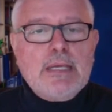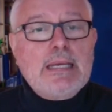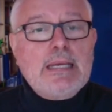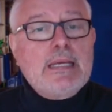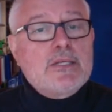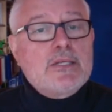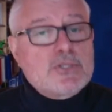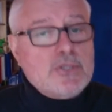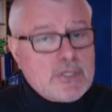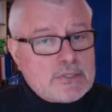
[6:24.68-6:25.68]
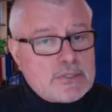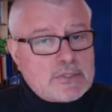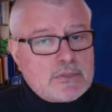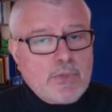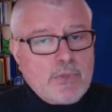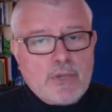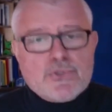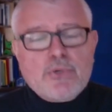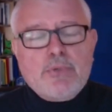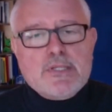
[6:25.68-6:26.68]
Students will also
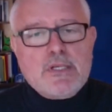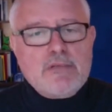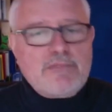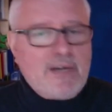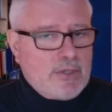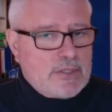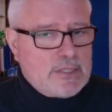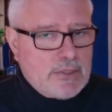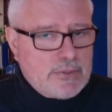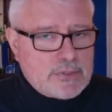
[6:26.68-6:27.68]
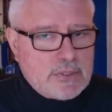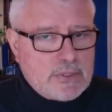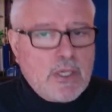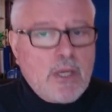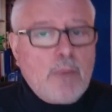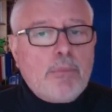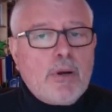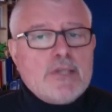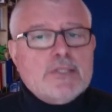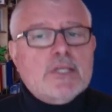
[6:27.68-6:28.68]
receive $500, plus
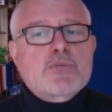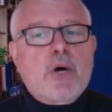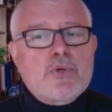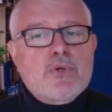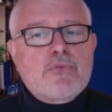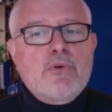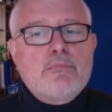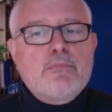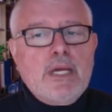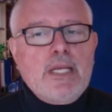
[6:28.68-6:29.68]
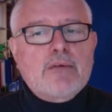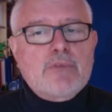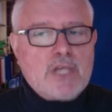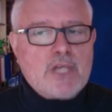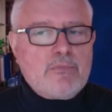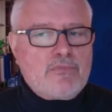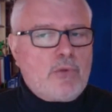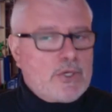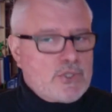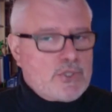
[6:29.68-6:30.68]
exposure through many of the same forms I
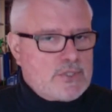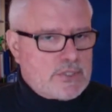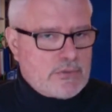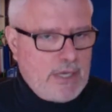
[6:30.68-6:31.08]
just described.